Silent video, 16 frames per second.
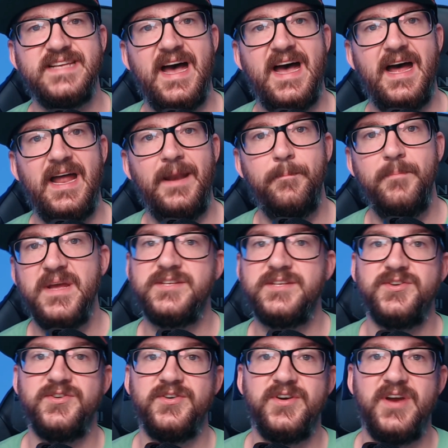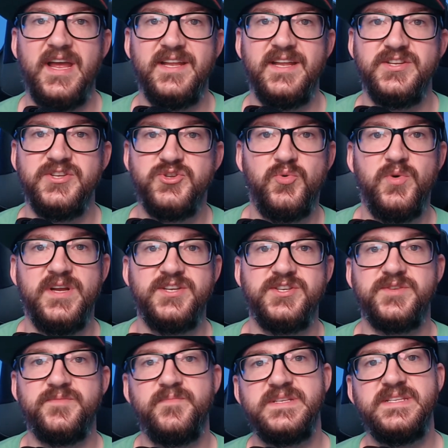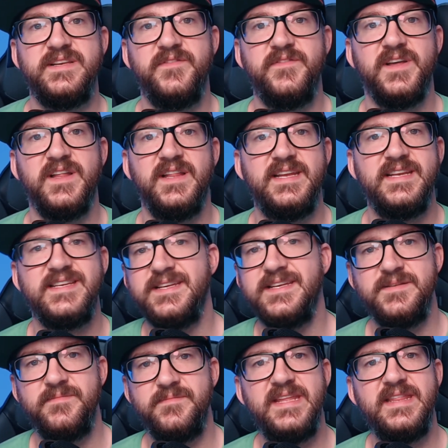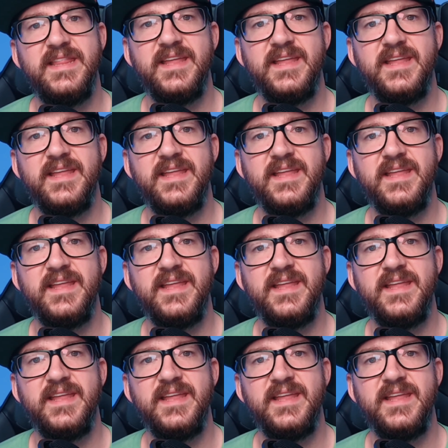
on Mixer and Twitch specifically doesn't mean